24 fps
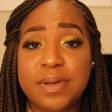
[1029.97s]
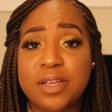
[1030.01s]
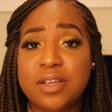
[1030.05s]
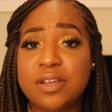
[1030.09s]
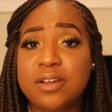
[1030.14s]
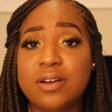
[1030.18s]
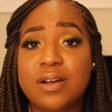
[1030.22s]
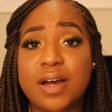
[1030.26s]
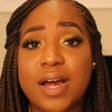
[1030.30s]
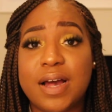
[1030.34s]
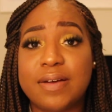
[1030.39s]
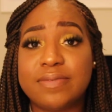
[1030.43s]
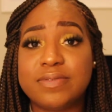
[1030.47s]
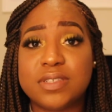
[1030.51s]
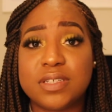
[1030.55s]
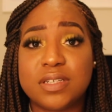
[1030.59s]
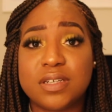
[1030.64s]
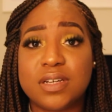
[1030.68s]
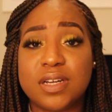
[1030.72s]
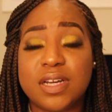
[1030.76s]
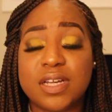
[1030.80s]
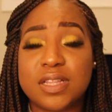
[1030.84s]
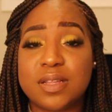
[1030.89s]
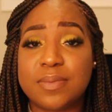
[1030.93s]
You don't have
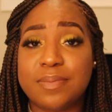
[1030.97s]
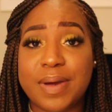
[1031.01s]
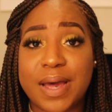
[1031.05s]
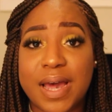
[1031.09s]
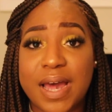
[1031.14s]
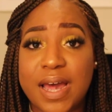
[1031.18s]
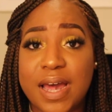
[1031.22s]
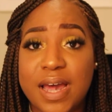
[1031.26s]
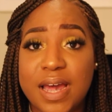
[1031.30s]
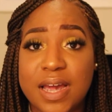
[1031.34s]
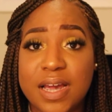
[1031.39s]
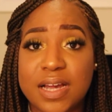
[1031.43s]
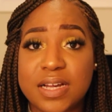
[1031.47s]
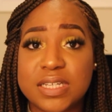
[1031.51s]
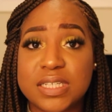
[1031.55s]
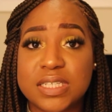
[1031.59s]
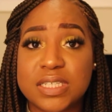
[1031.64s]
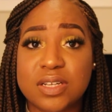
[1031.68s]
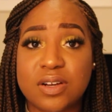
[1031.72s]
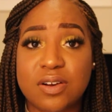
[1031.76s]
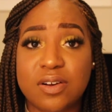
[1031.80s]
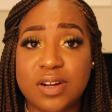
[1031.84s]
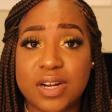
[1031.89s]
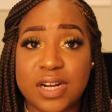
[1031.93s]
to get the
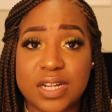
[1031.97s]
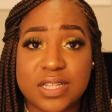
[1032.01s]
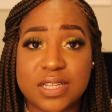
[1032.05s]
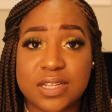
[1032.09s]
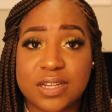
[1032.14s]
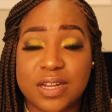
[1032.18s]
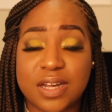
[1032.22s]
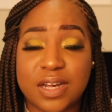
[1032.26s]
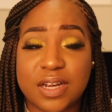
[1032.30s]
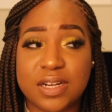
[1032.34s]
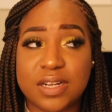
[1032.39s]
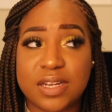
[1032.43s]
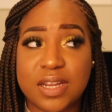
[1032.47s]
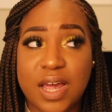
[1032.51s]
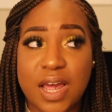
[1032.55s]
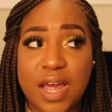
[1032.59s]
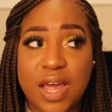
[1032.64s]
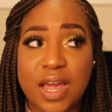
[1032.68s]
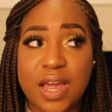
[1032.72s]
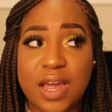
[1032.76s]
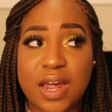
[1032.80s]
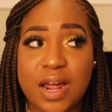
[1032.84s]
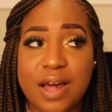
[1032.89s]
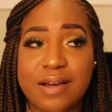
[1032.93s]
bags or nothing like that.